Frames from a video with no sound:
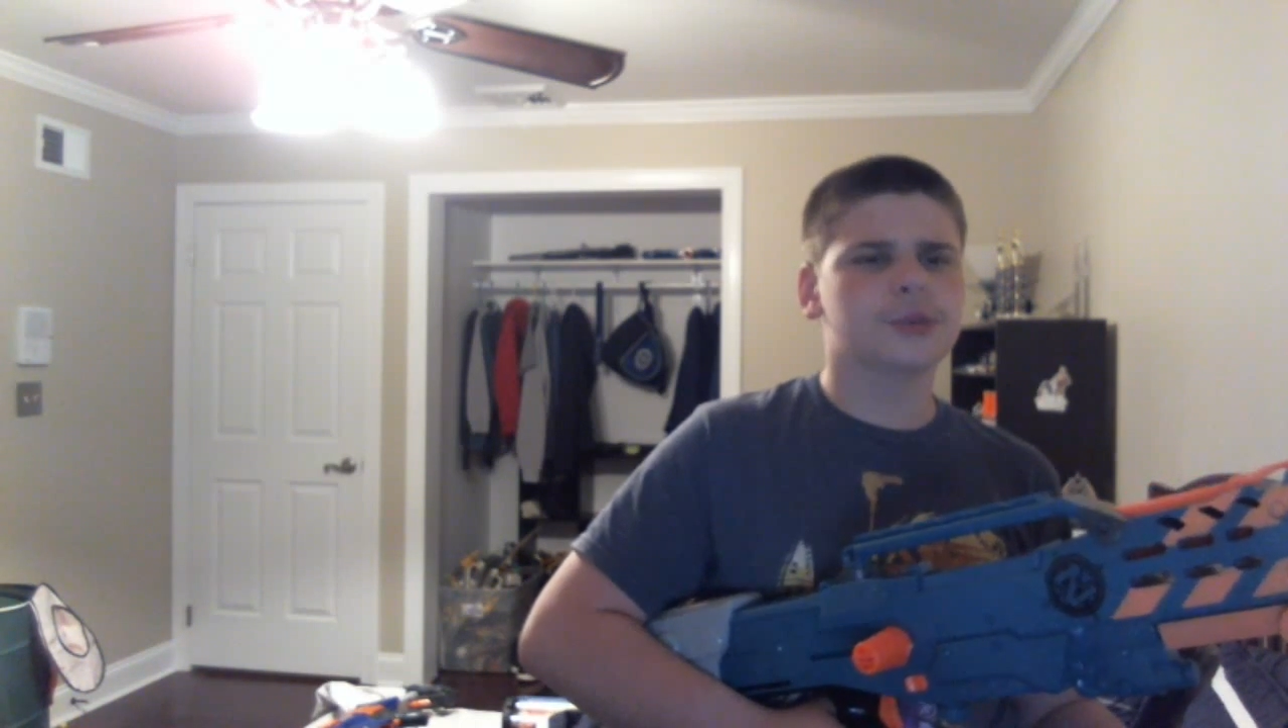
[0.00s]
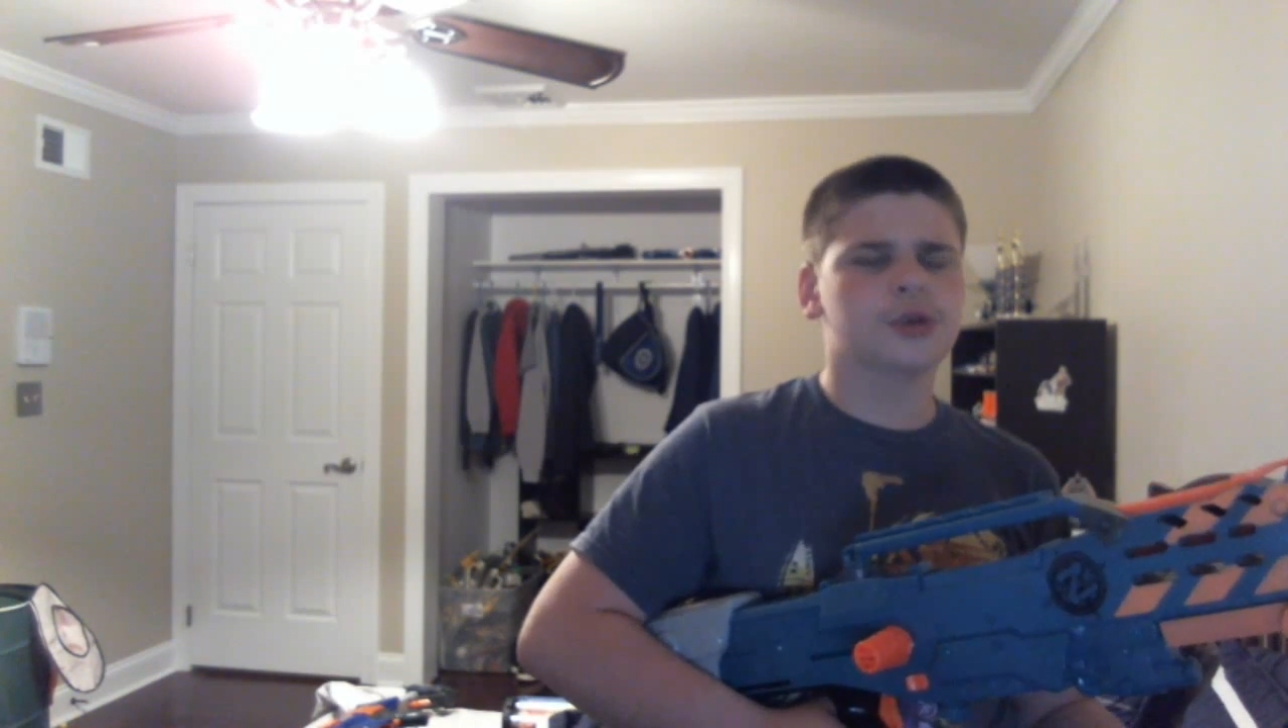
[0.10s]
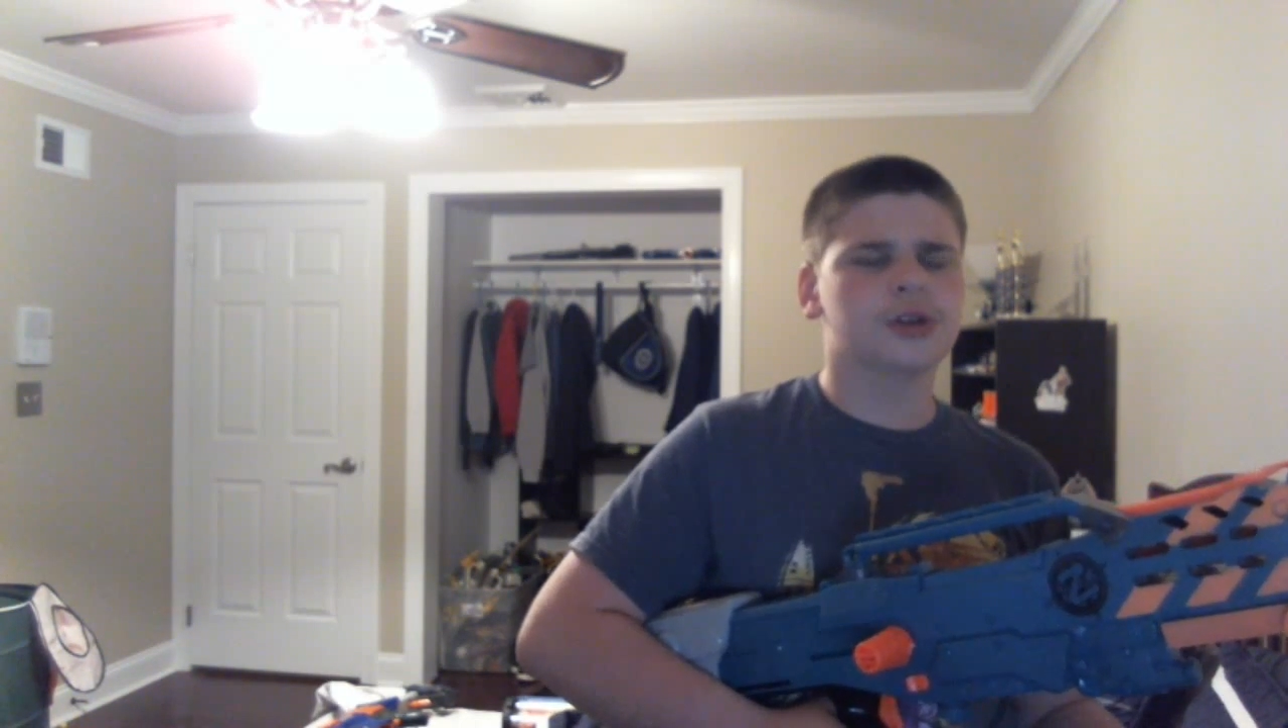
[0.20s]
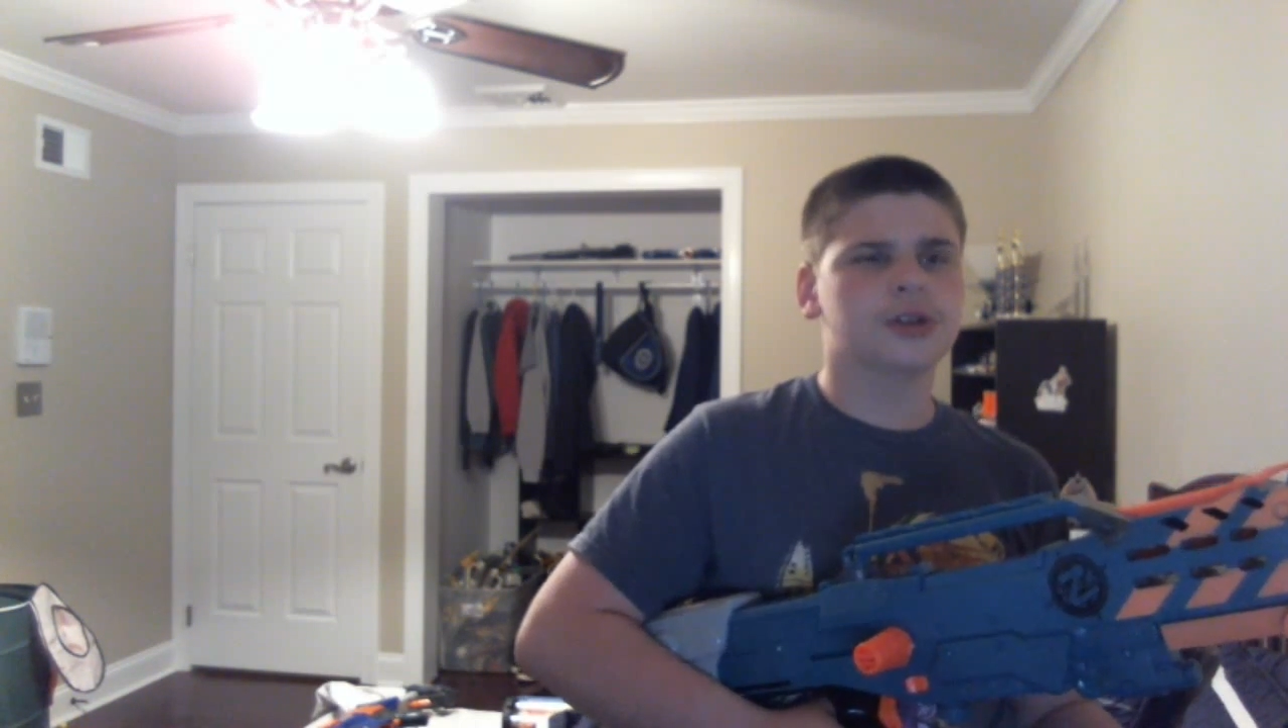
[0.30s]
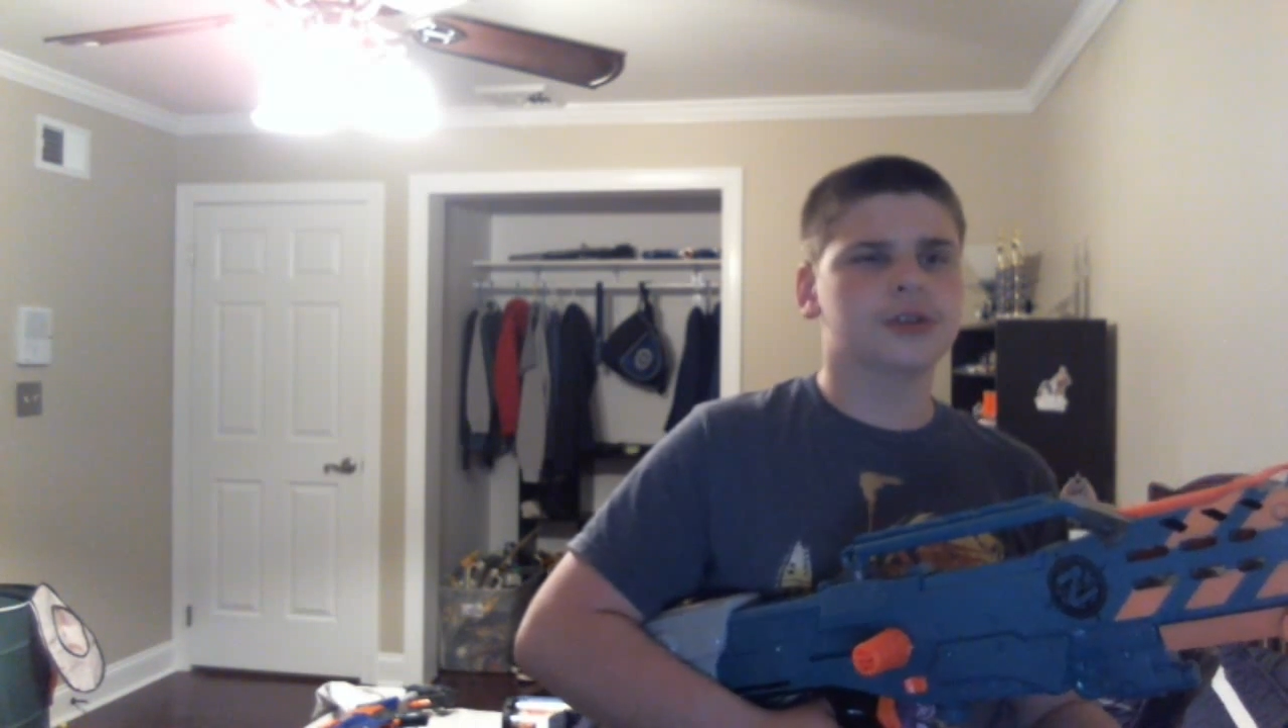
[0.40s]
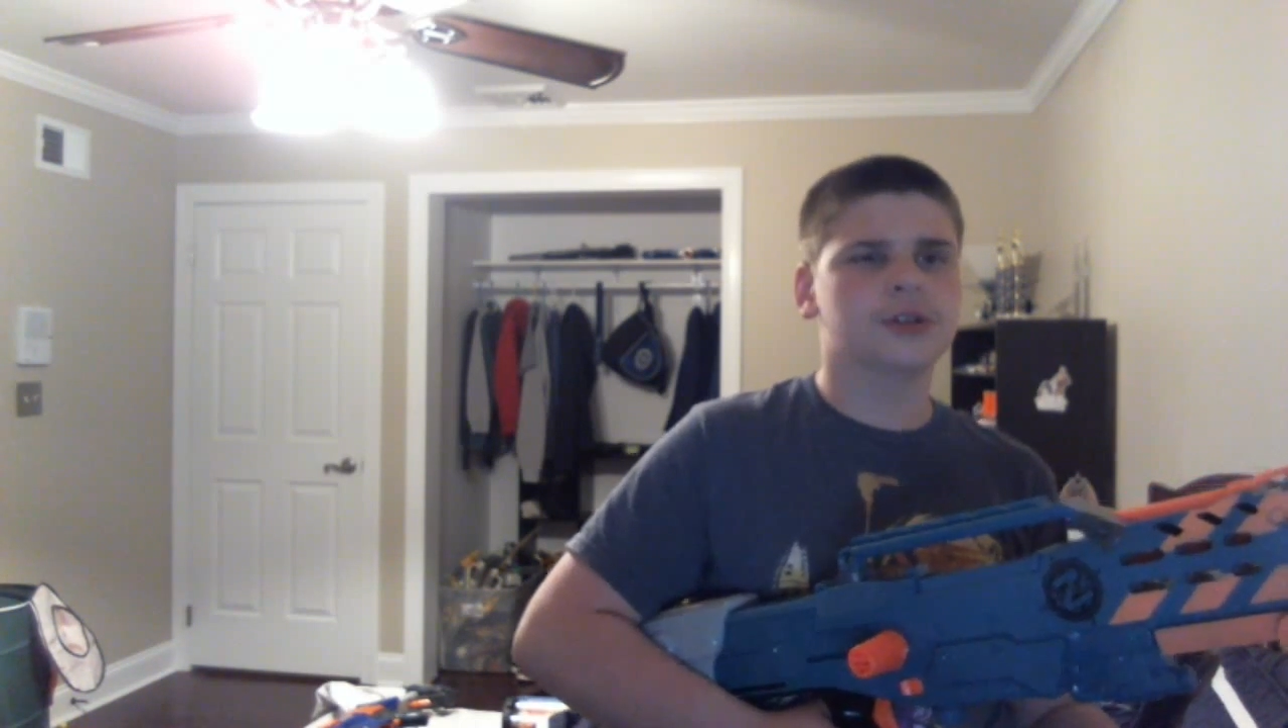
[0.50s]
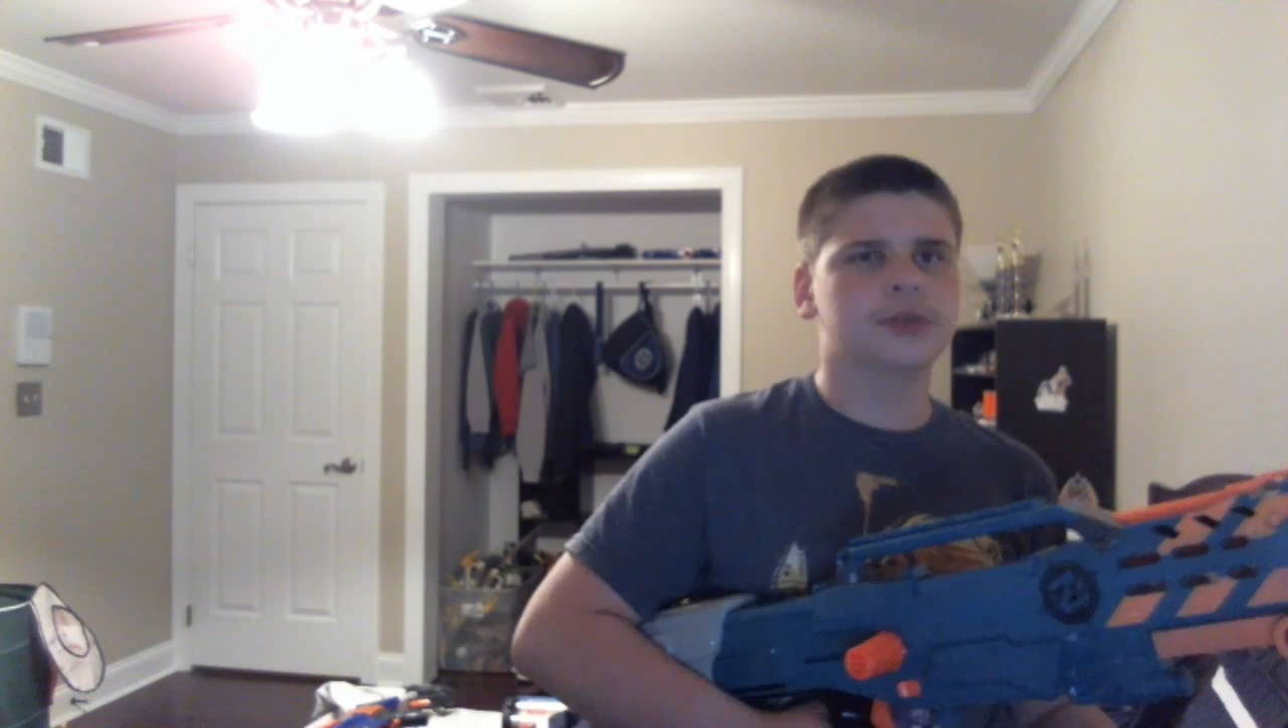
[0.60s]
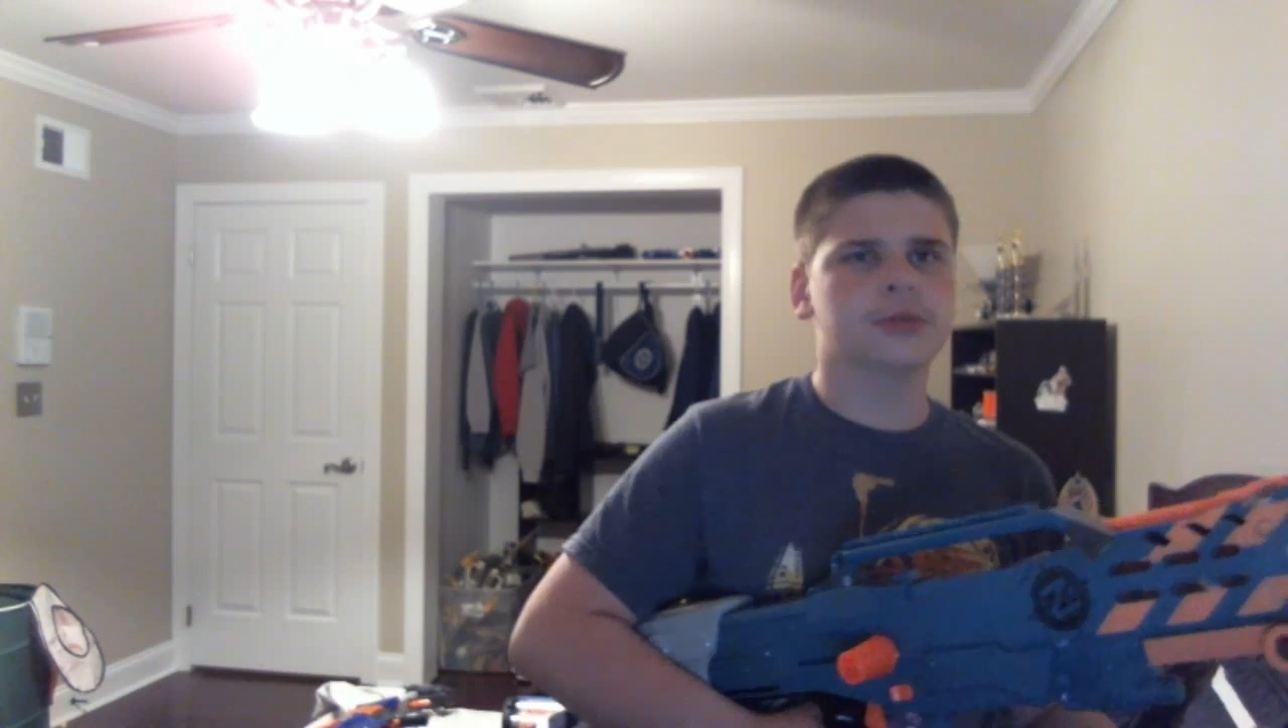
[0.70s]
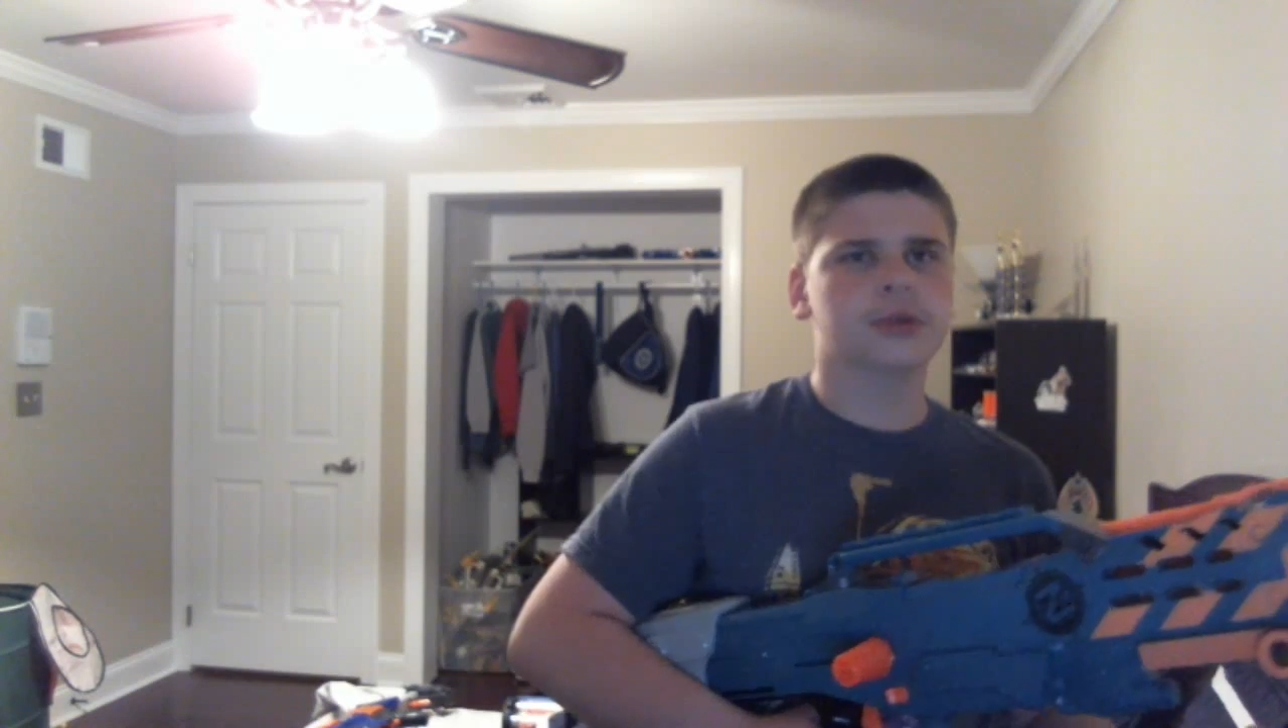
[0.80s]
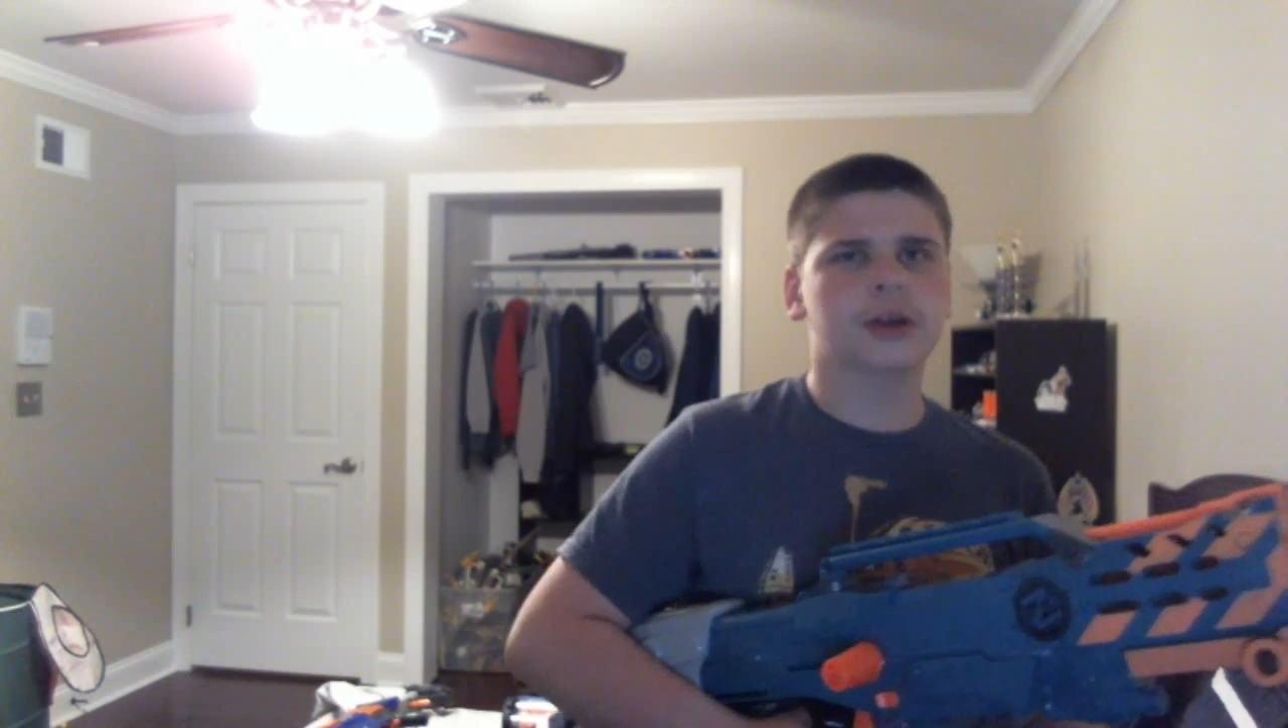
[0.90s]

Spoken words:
more on YouTube.